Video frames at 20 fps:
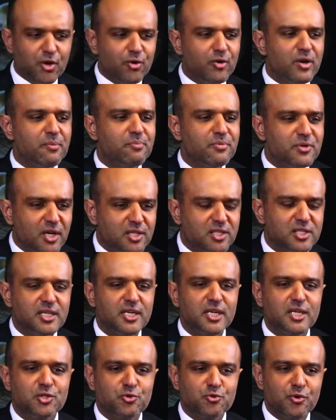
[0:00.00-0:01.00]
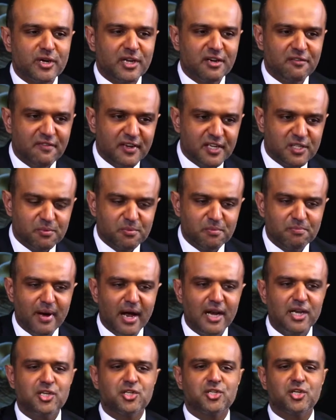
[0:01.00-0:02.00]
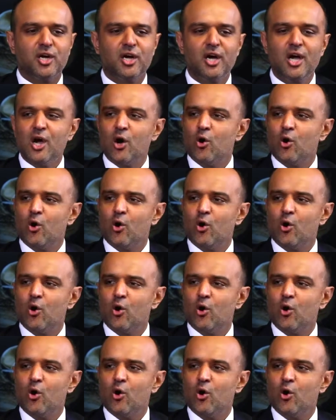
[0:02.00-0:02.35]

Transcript: you entrusting it to an investment manager